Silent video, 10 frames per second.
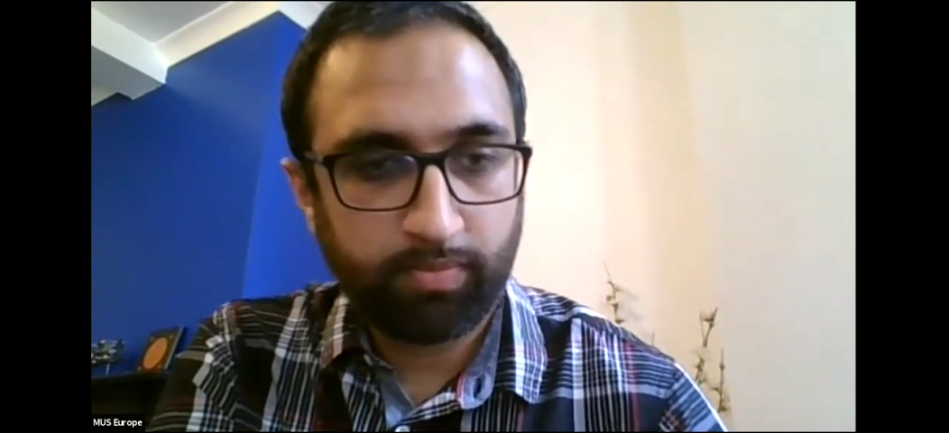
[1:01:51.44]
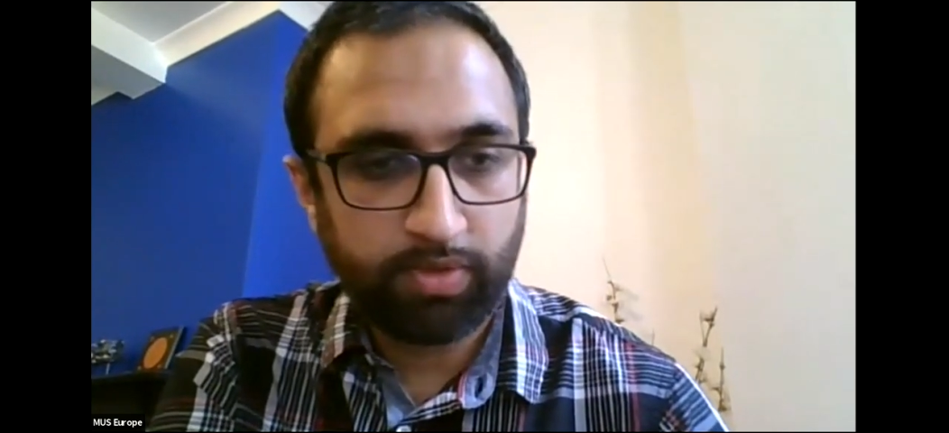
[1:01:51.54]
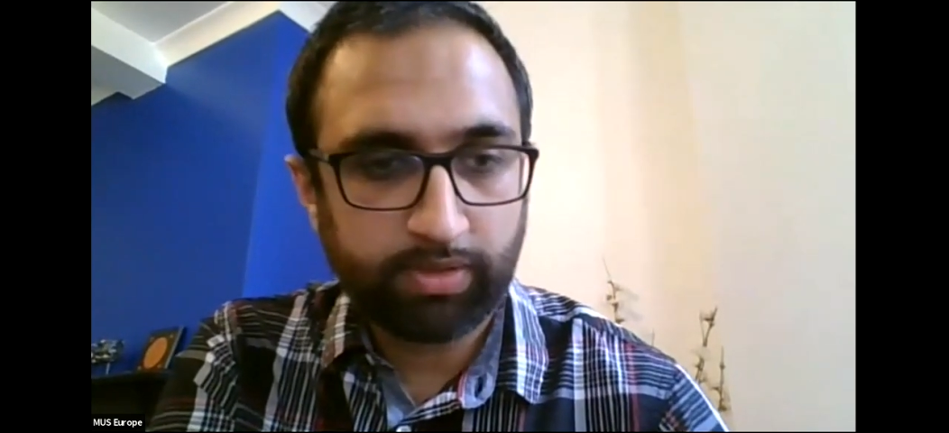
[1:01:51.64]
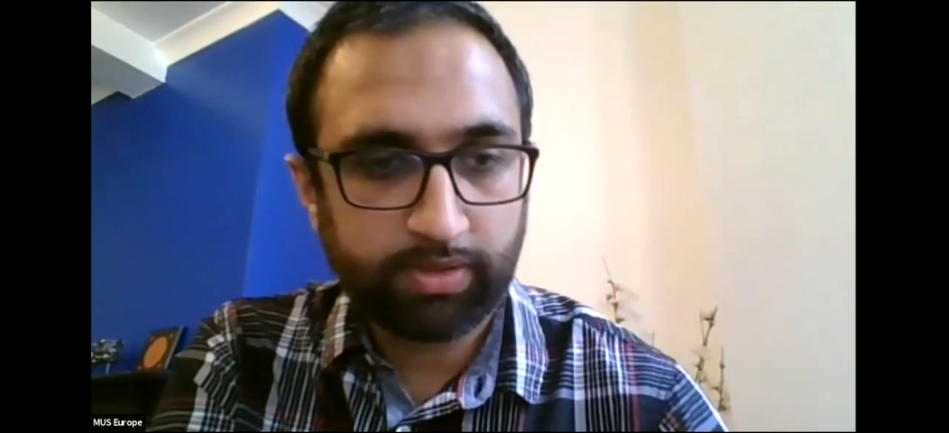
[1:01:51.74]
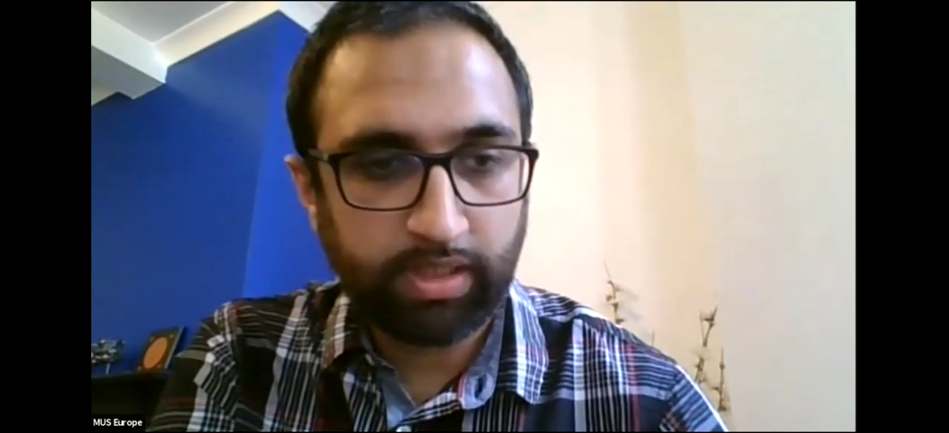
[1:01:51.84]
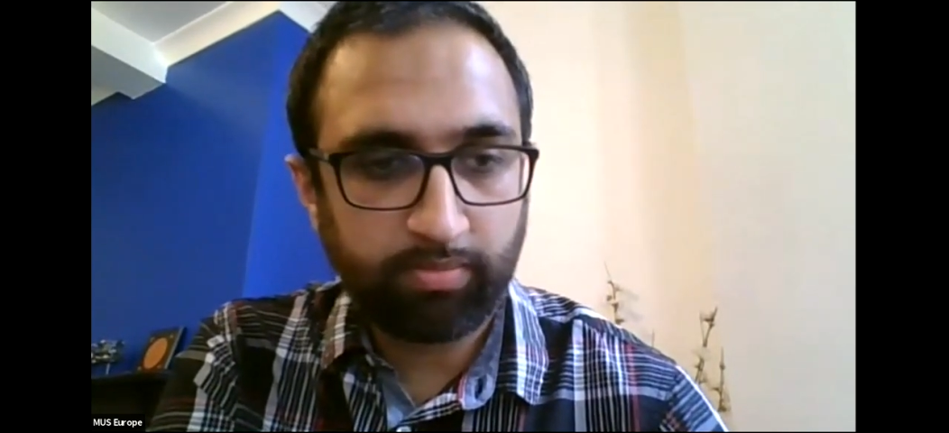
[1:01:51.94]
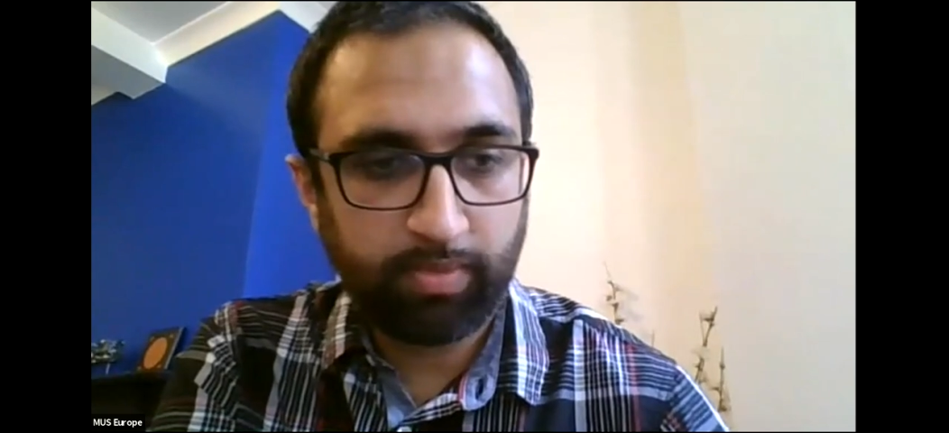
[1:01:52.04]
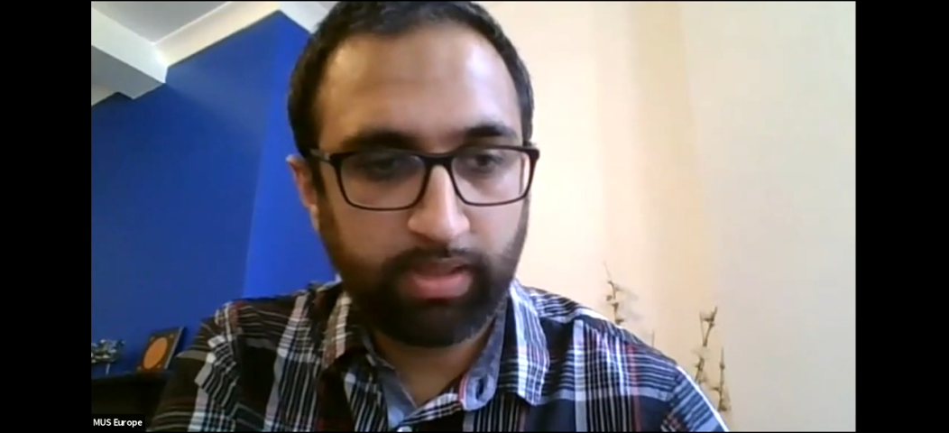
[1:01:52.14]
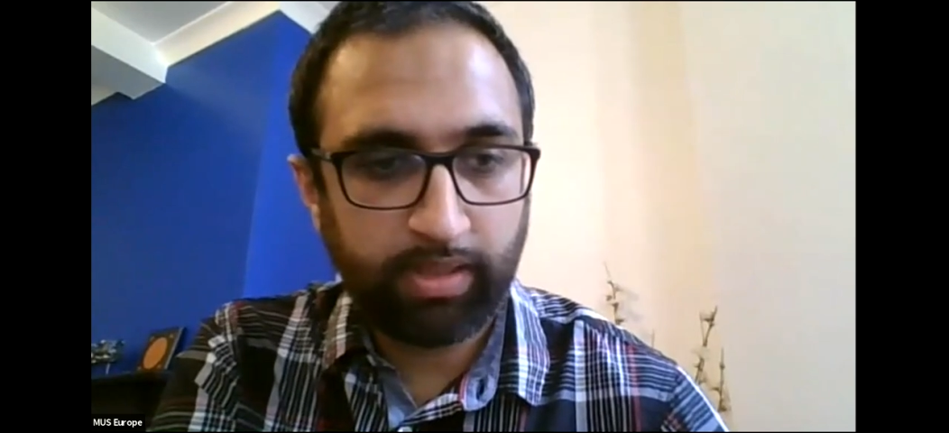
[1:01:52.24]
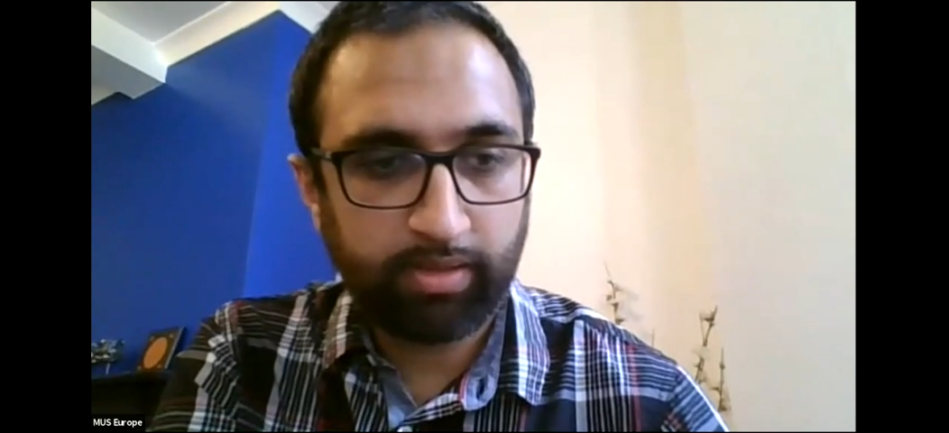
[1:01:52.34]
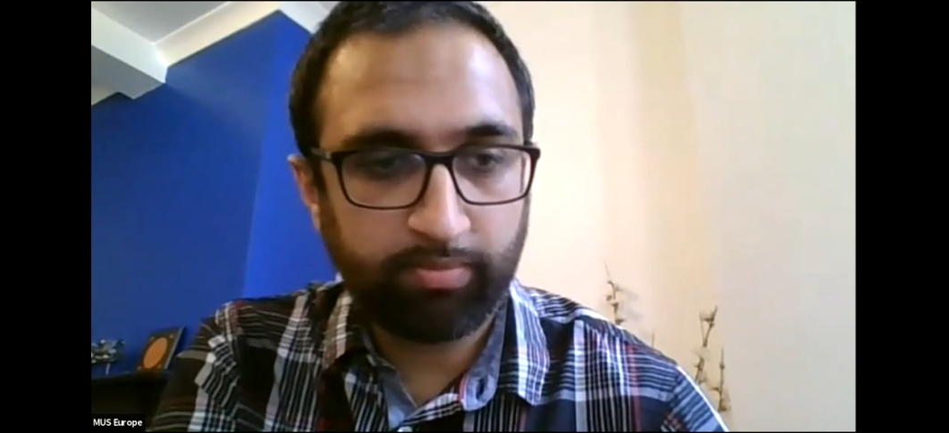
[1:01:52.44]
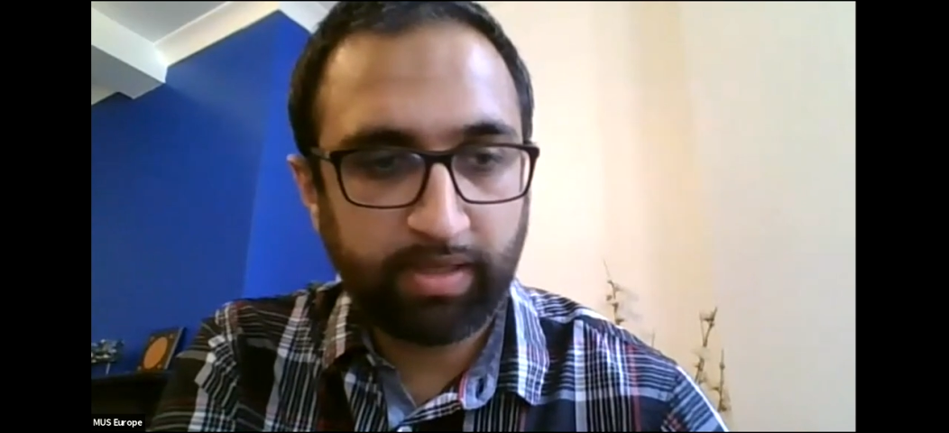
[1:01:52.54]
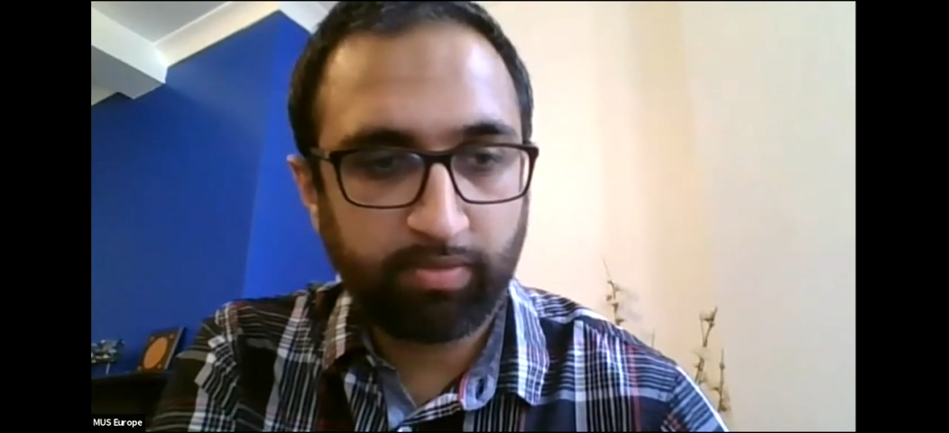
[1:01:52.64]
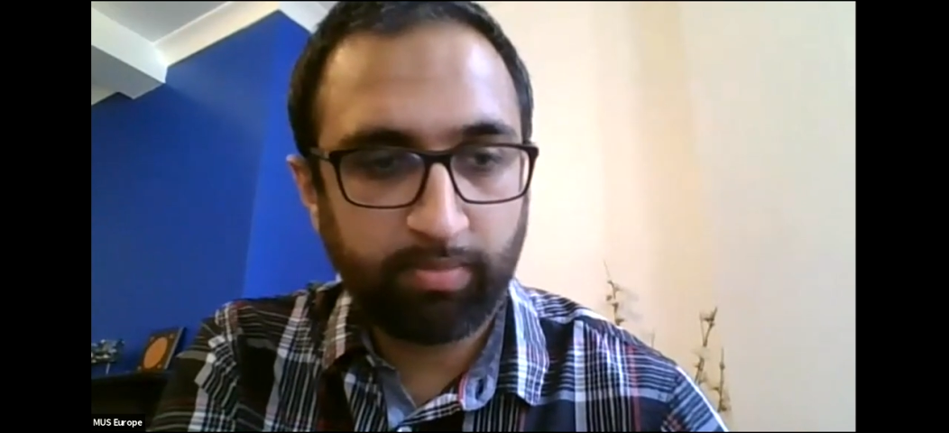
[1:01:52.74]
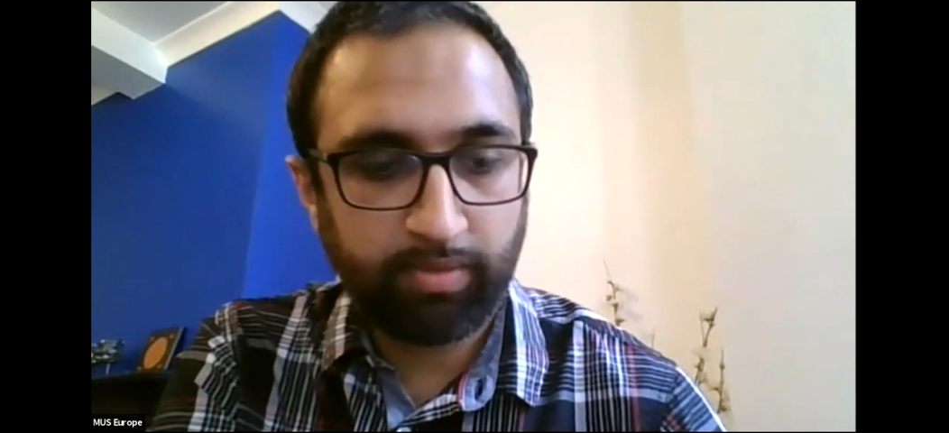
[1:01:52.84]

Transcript: Just bear with